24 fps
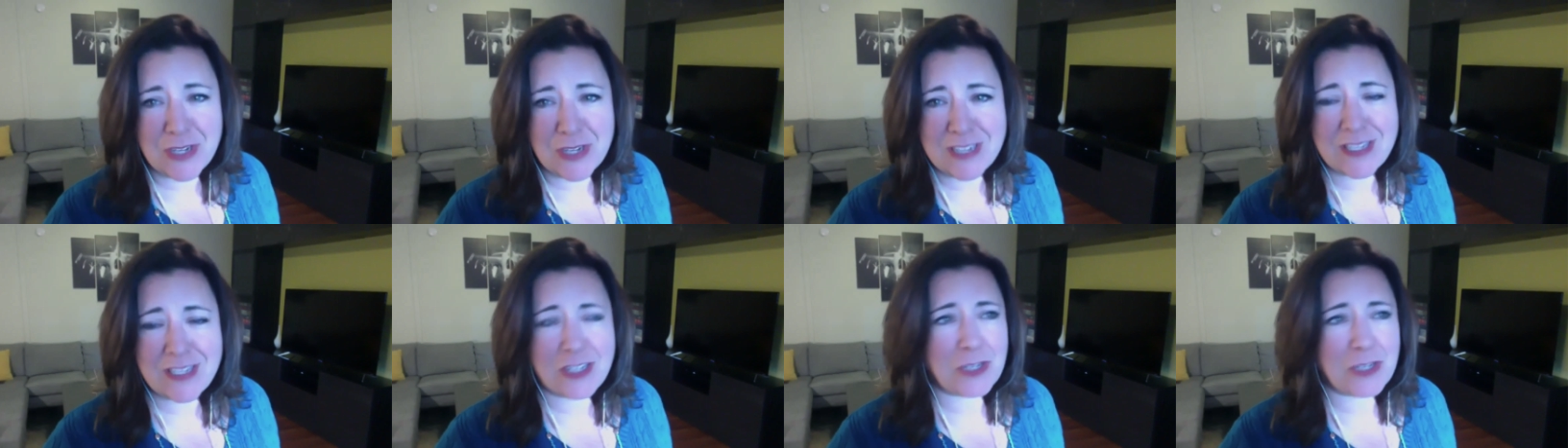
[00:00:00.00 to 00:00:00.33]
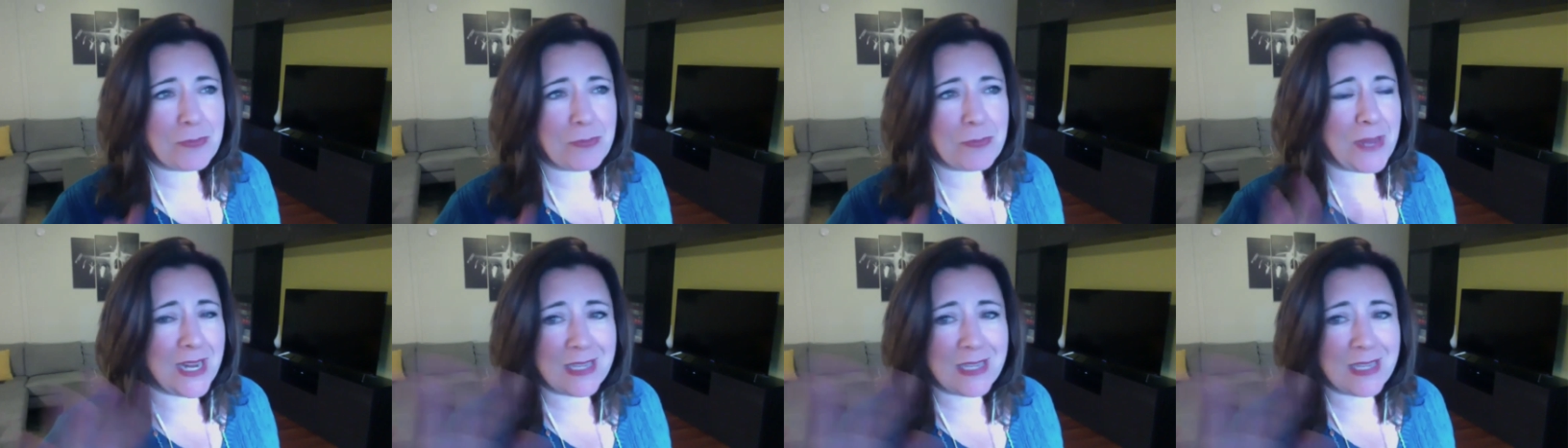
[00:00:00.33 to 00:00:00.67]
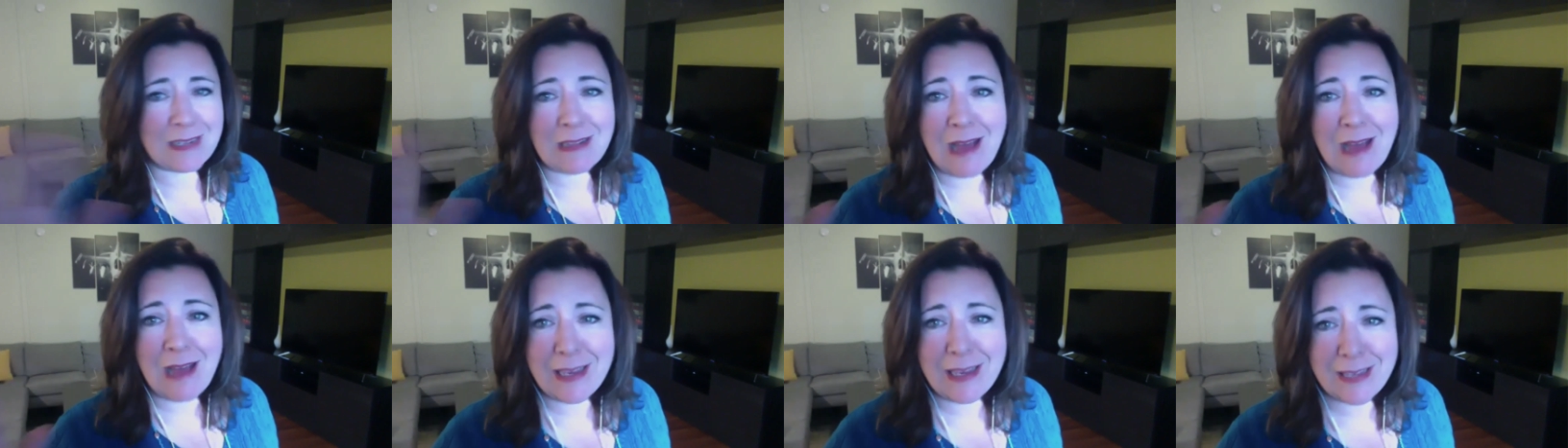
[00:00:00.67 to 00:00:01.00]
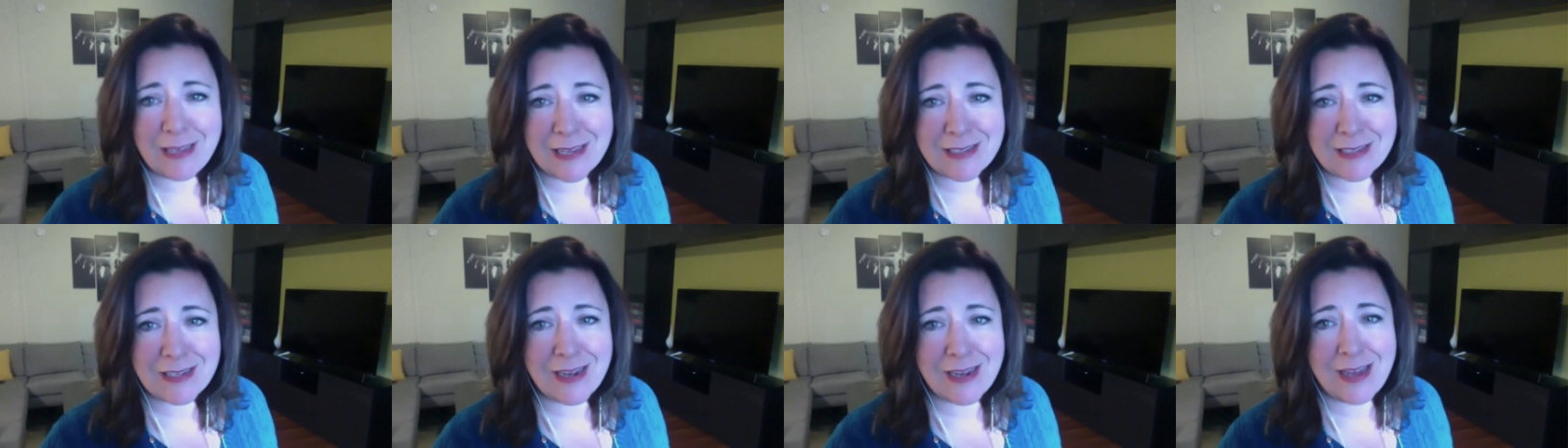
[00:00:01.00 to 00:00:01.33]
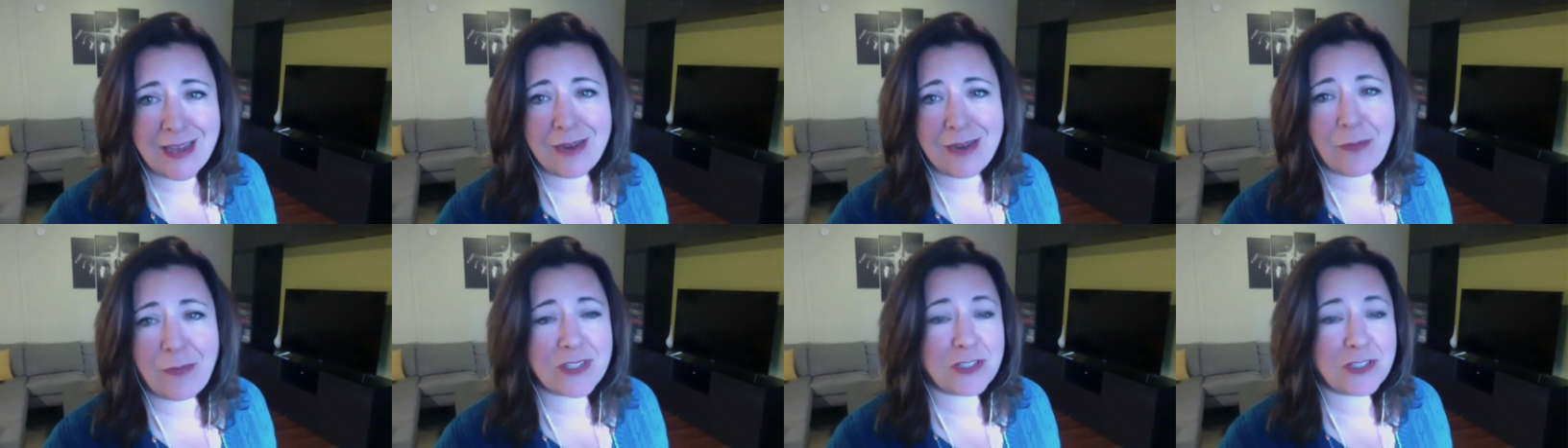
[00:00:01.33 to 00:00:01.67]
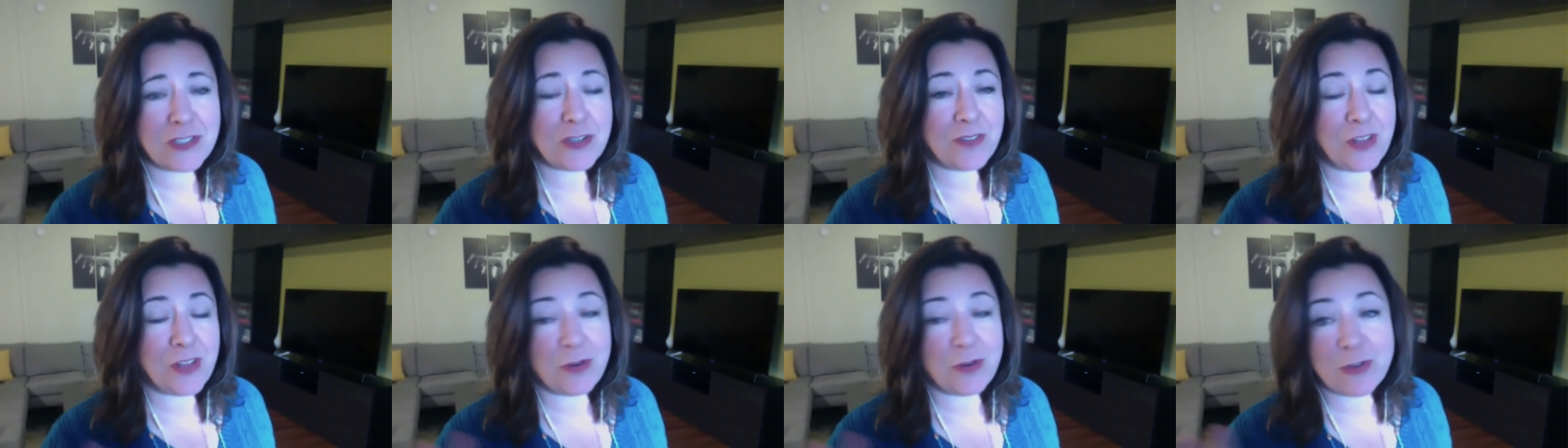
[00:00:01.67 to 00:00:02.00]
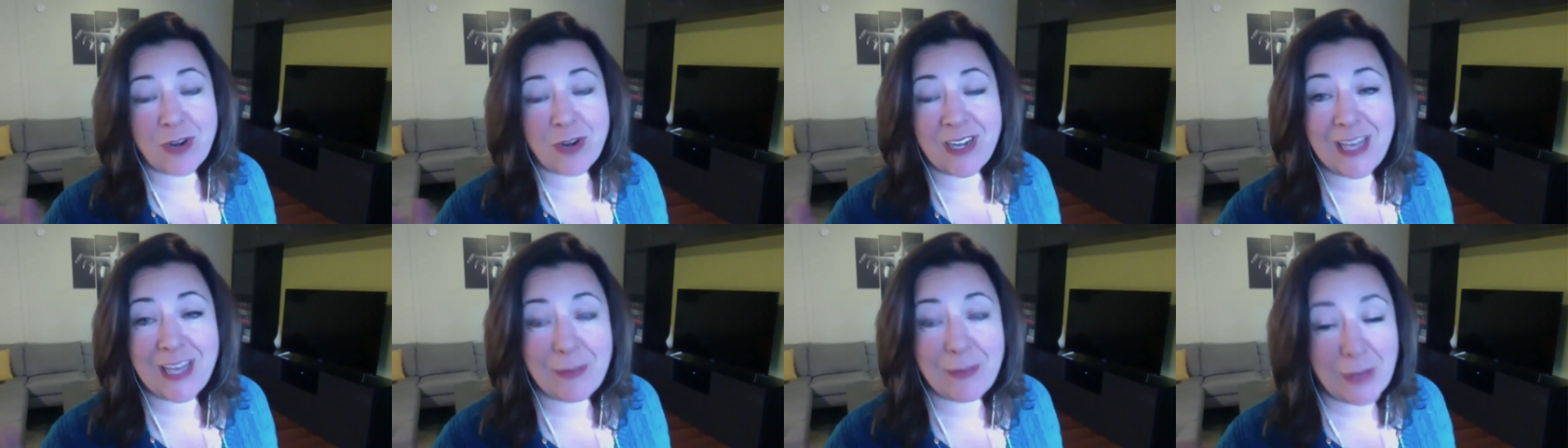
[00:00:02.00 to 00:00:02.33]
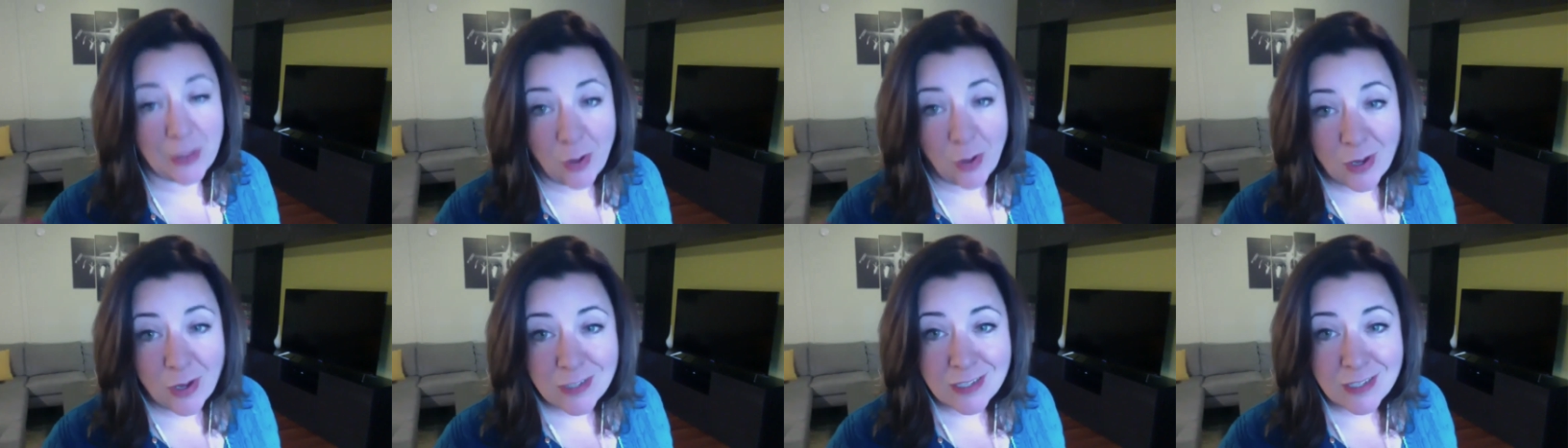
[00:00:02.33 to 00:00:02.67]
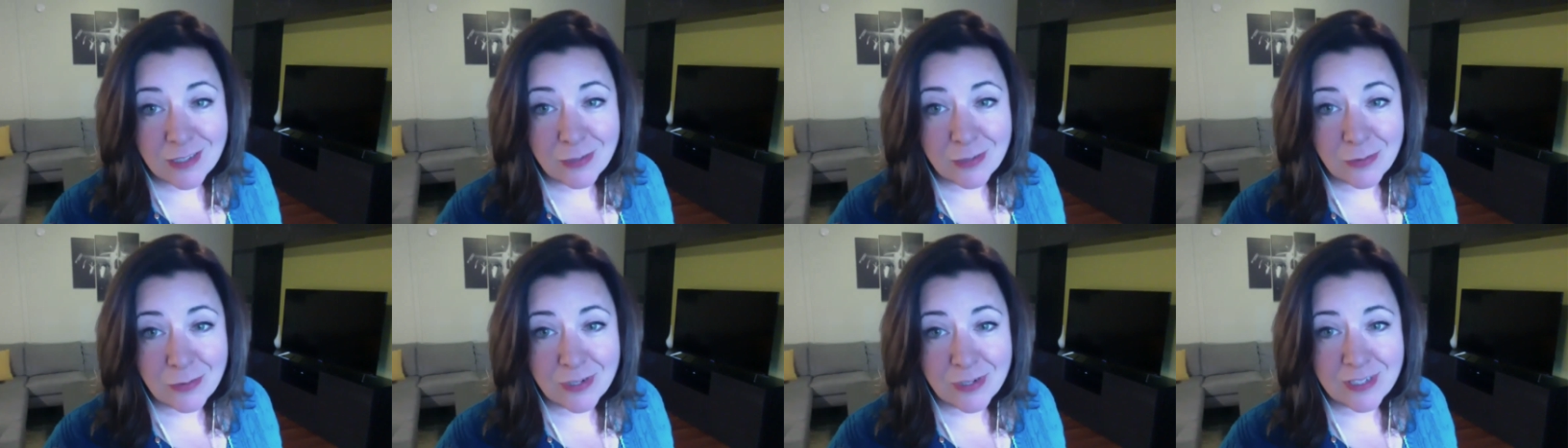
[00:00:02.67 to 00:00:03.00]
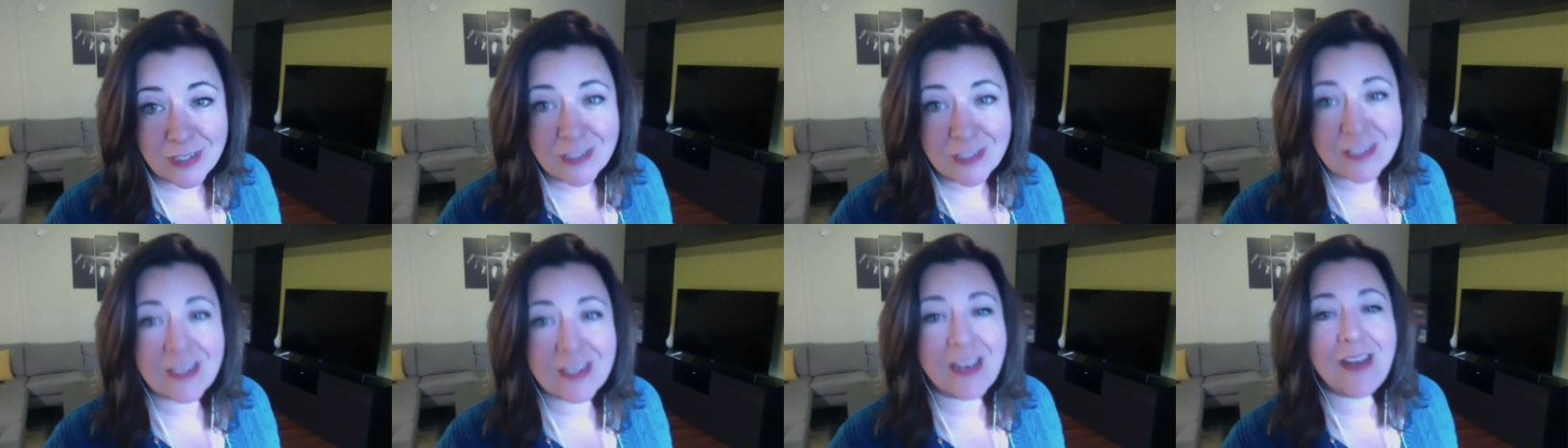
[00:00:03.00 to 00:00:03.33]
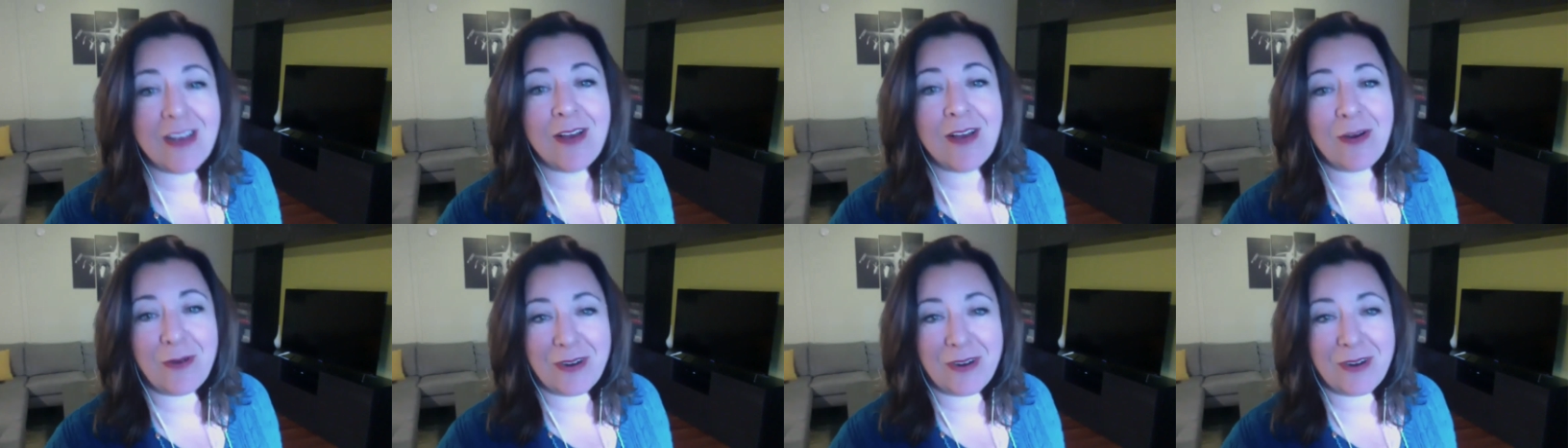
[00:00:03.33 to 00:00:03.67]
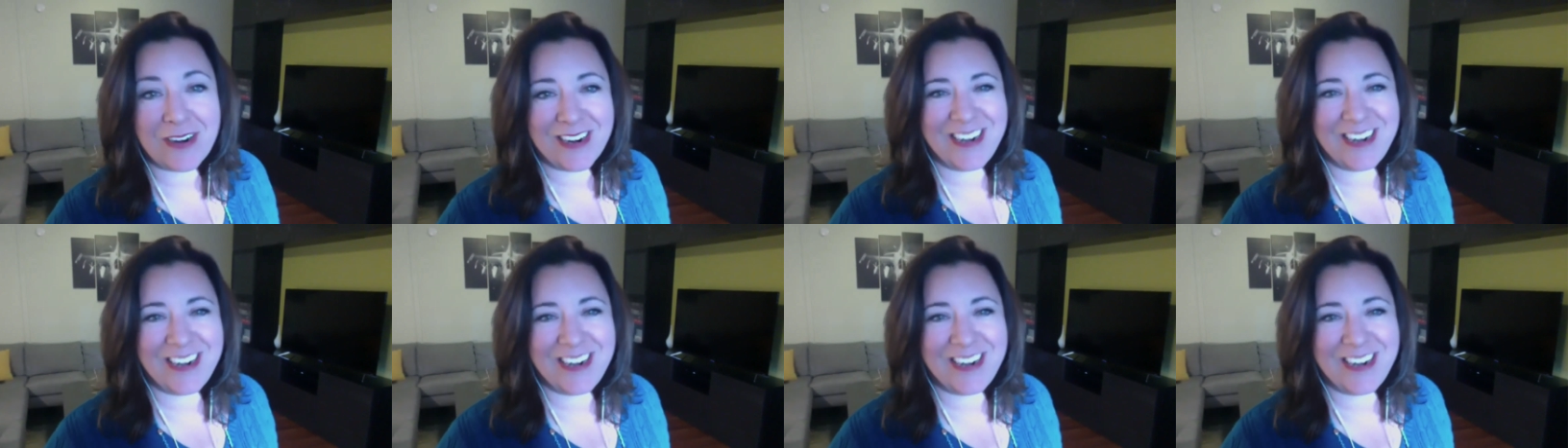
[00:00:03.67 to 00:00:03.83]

They took me on a little hike yesterday, and I wasn't sure if they were trying to get me lost in the woods or